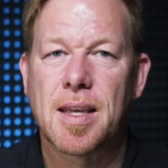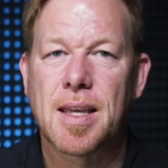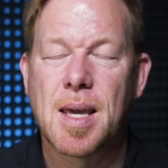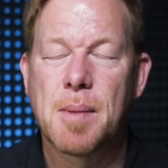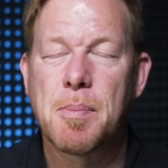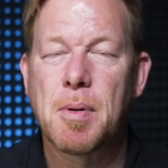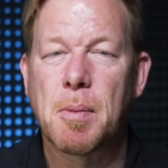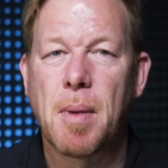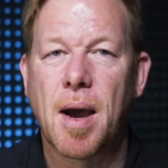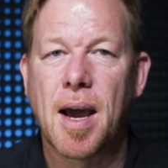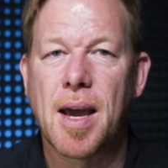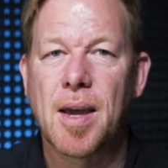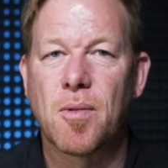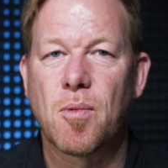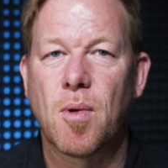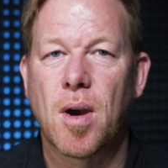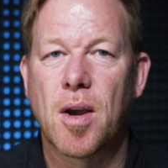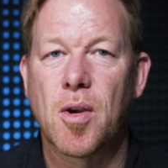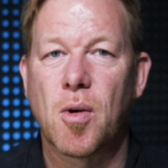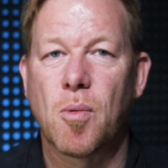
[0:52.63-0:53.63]
keep in mind
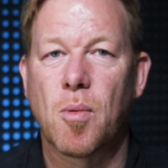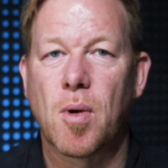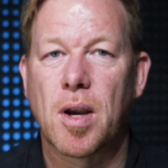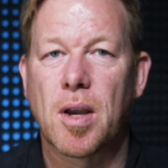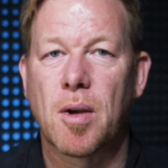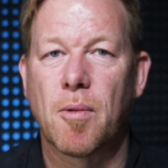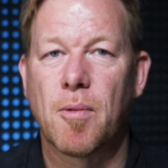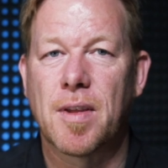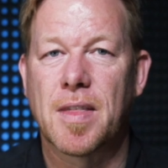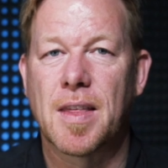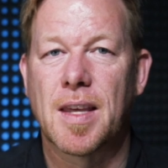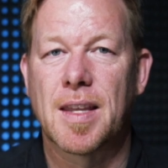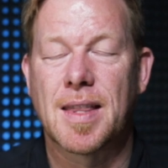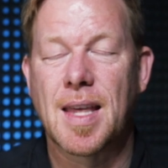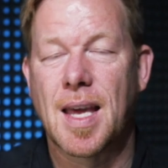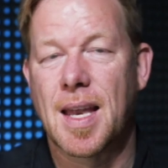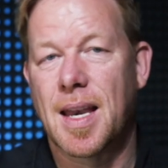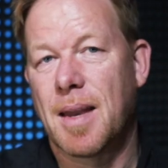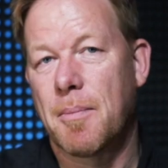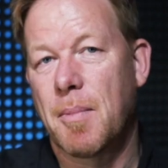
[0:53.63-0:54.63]
while you're working with it
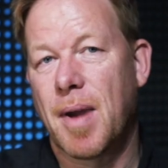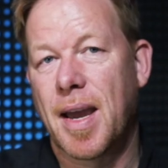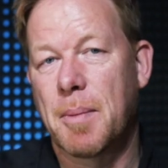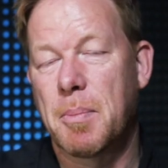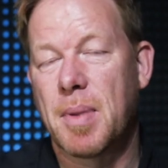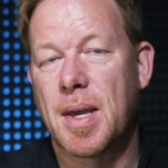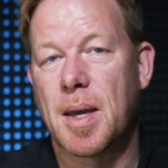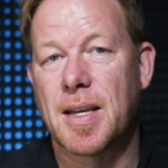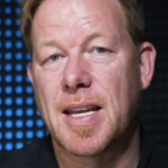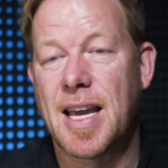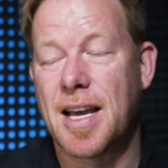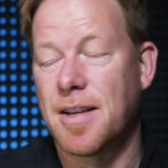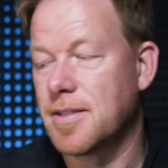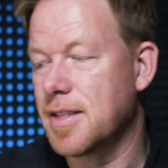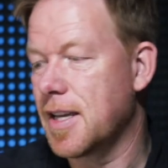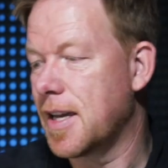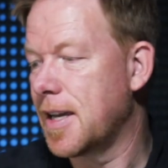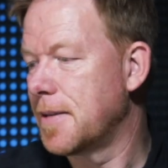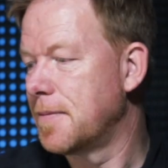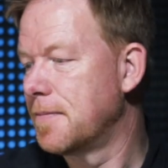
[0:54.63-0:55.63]
that might be a
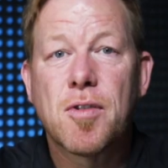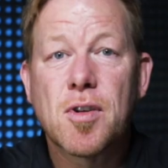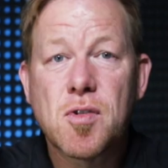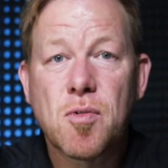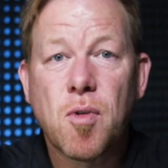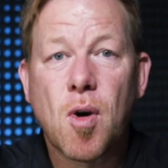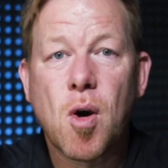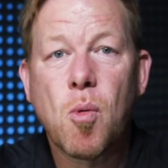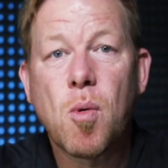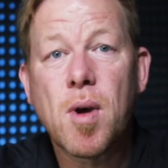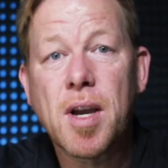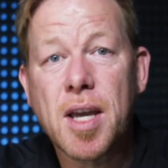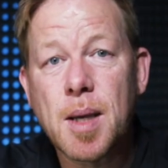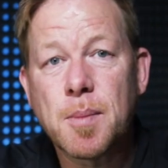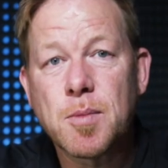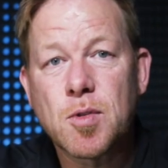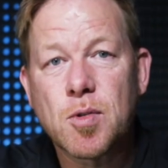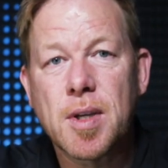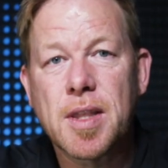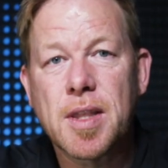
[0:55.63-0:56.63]
downside. First of all, what comes